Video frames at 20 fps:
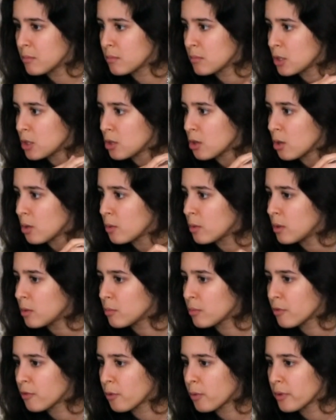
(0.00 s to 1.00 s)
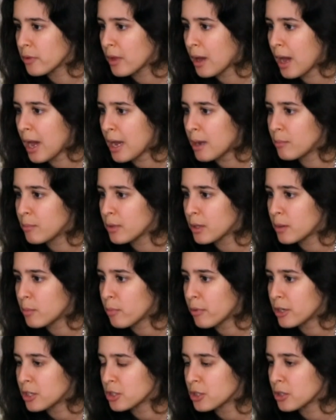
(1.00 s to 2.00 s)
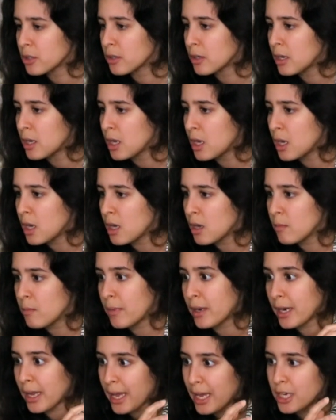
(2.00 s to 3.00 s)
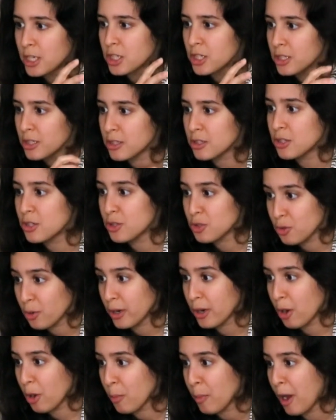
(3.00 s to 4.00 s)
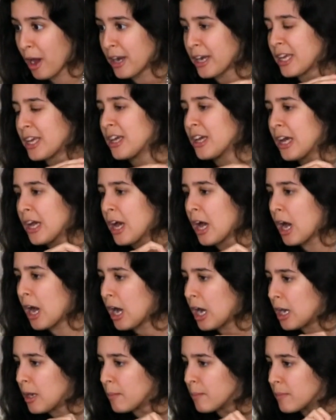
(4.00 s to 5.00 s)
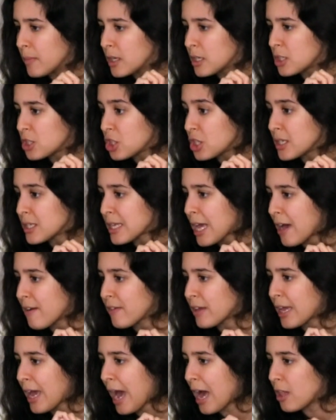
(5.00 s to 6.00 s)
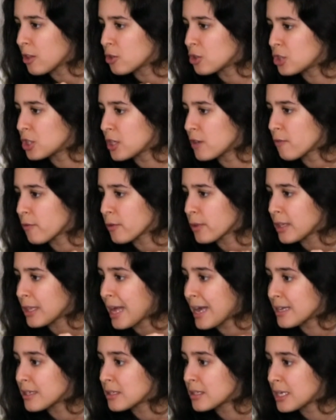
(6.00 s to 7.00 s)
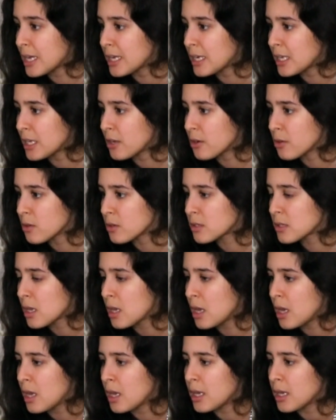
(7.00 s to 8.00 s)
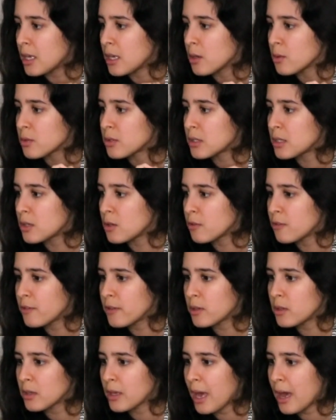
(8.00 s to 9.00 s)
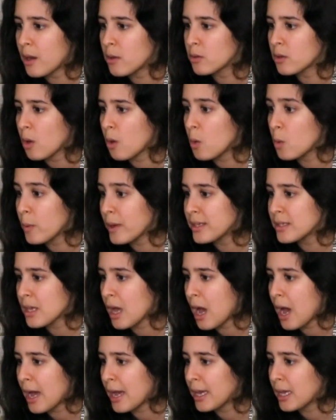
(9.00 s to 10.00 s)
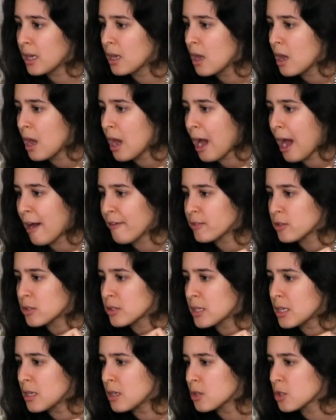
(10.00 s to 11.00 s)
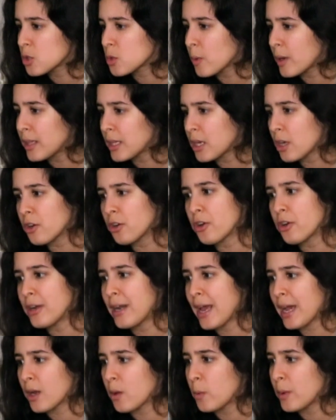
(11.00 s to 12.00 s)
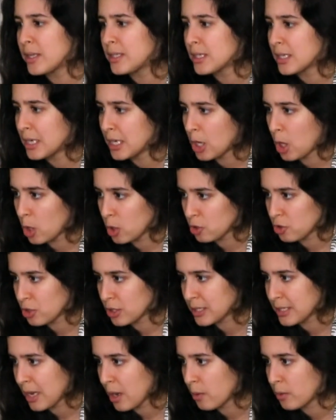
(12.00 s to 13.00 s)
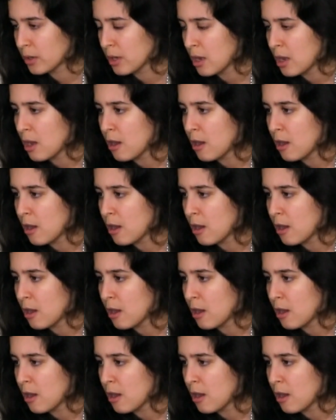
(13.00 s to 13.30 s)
you know, before the high blood pressure medications destroy her body. She is having allergy for the last 10 years. Eosinophil count always high. After seeing a swelling on her neck, we did an ultrasound.